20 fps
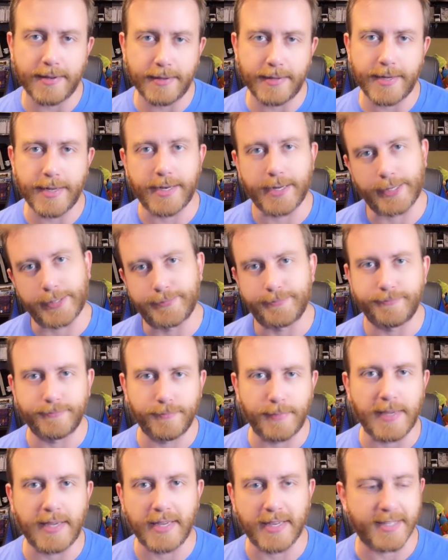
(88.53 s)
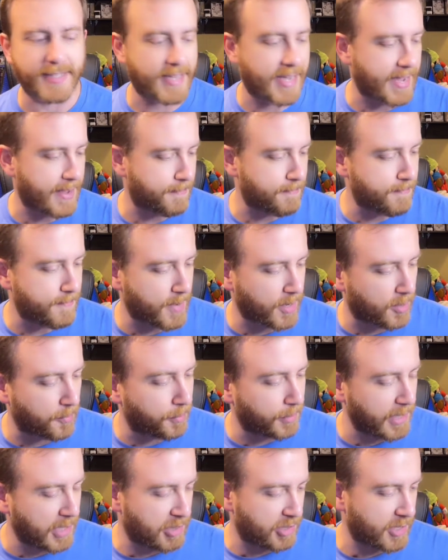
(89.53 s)
you know, because I'm a
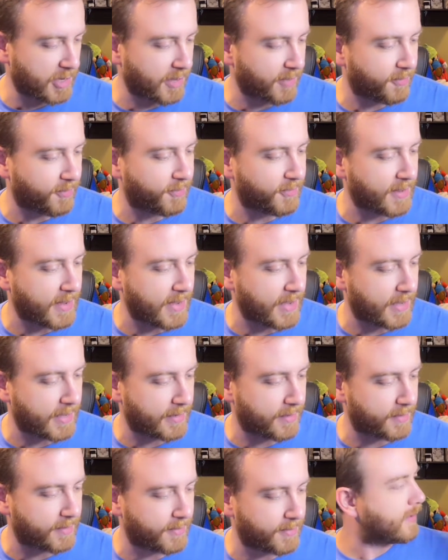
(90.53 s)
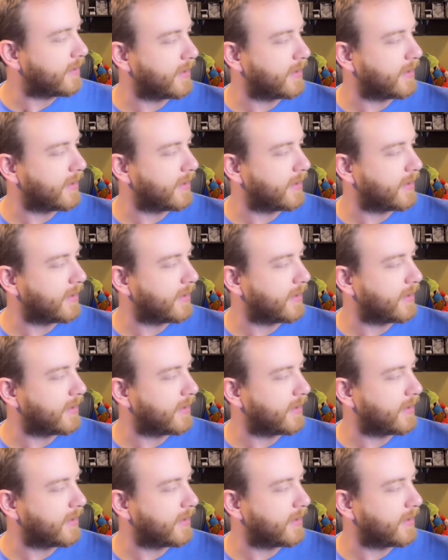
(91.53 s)
completionist and